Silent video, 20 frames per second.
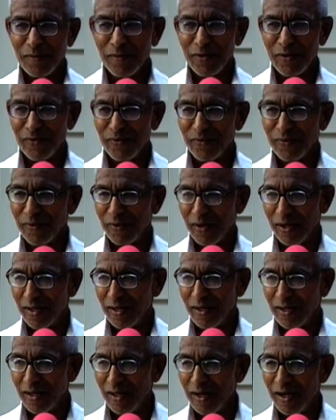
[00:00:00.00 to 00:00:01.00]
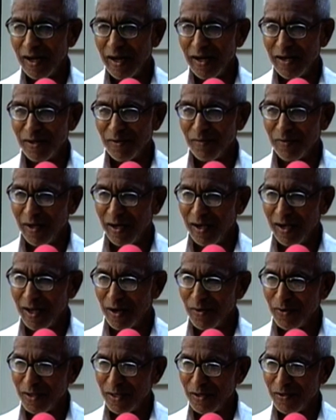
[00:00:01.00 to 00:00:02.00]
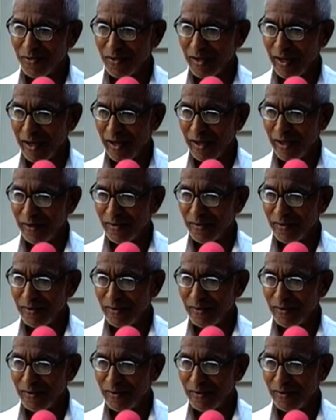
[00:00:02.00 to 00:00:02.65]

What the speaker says: Free. Let me love the chair,